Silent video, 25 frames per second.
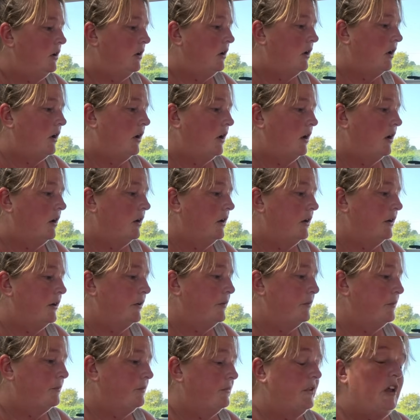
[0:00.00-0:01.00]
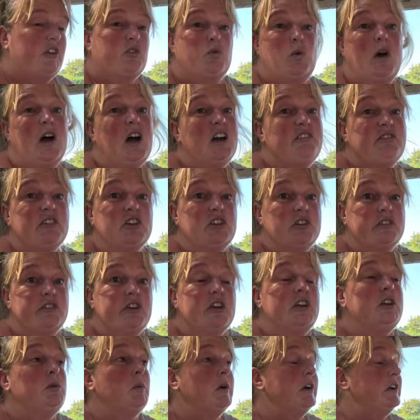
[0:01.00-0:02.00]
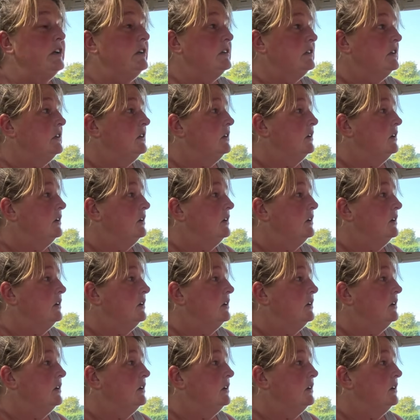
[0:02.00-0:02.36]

That's what I've learnt anyway.